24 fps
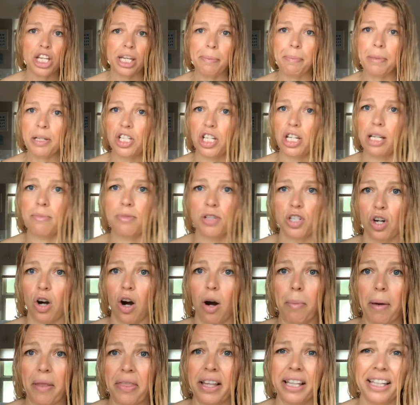cheapy cheap
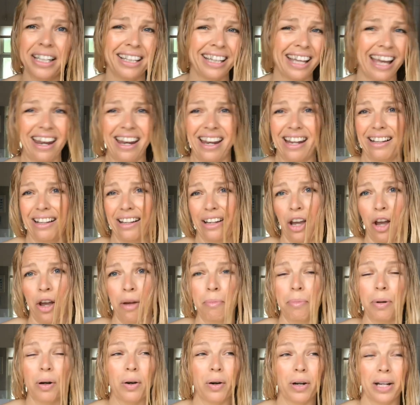shop. I think you can get it at like
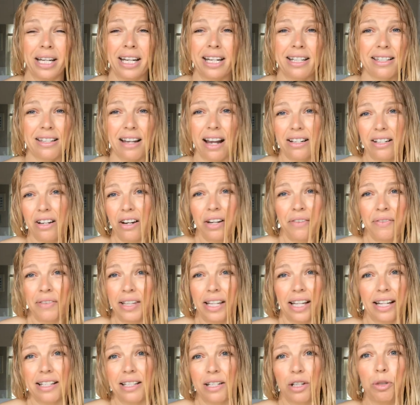Home Bargain. It's, I don't even
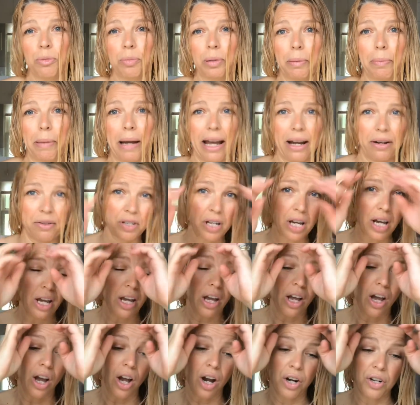think it's a couple of pound.
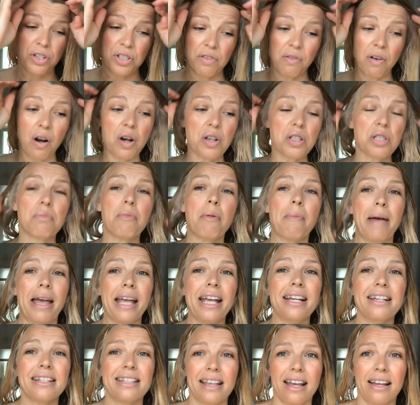Because there are some
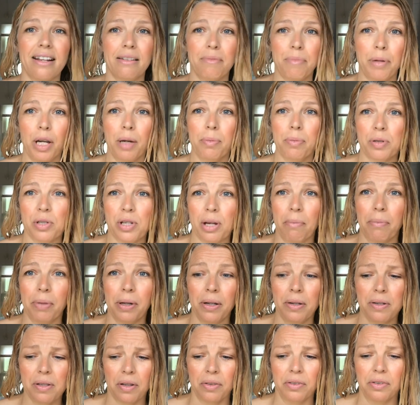amazing purple
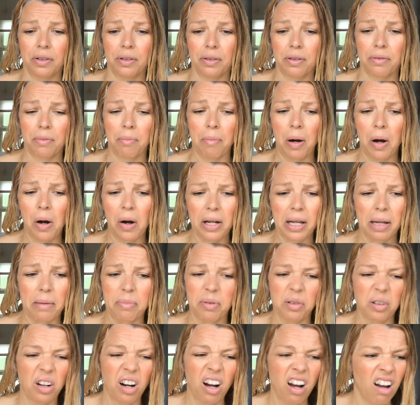shampoos on the, the market,
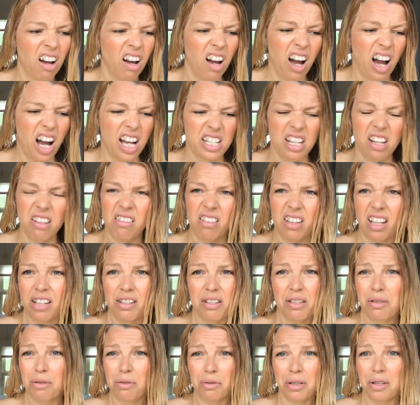but I don't, they
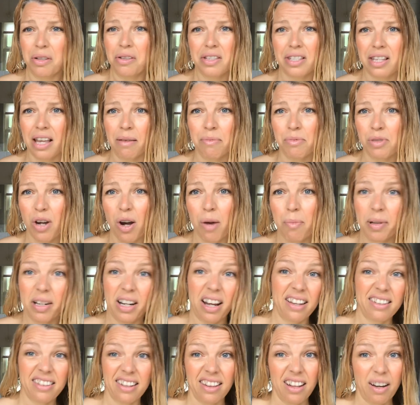just all do the same job, and
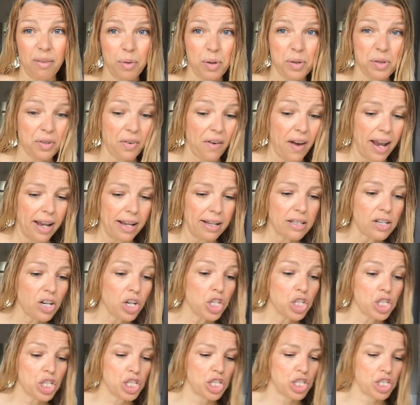I think that one's great.
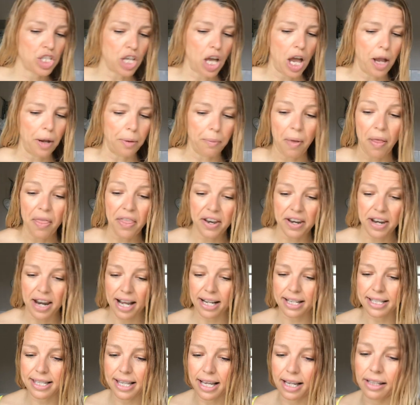So the
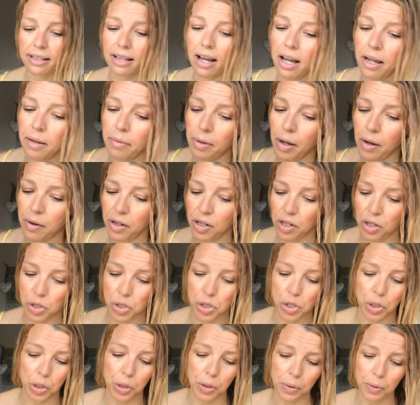next thing that I'm going
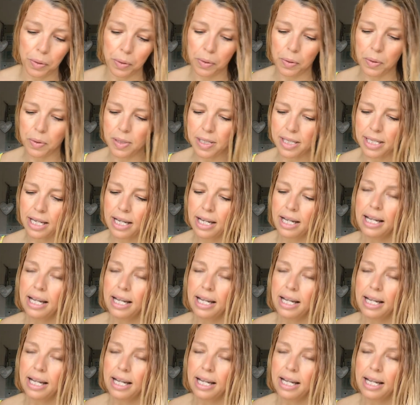to use